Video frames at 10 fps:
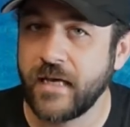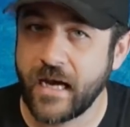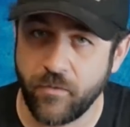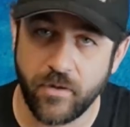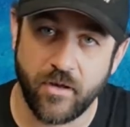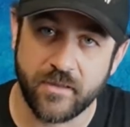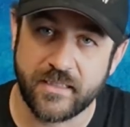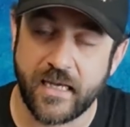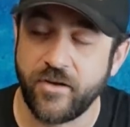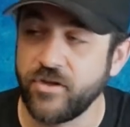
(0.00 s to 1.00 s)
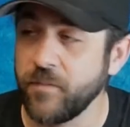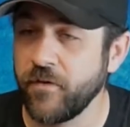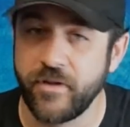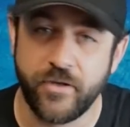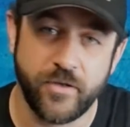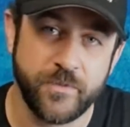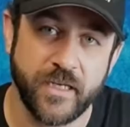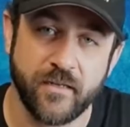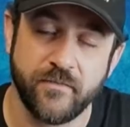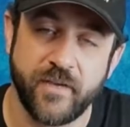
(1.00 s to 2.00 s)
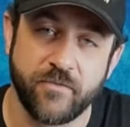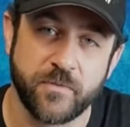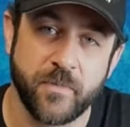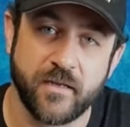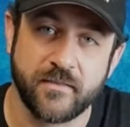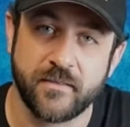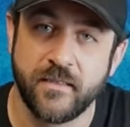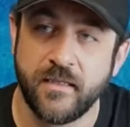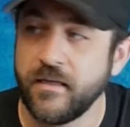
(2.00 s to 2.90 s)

hour-long side, you can jump over to the YouTube channel, Vanquish Products